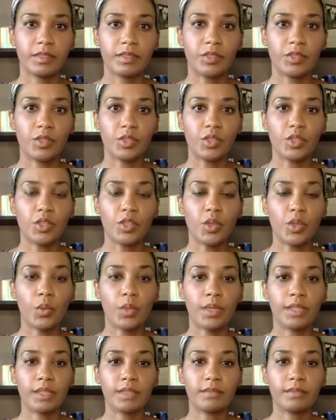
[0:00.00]
just
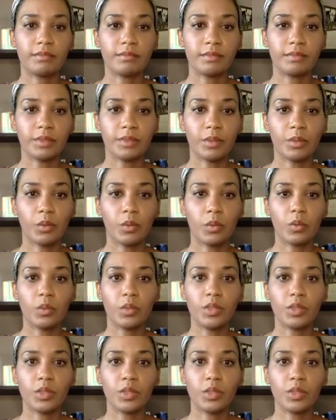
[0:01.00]
knowing who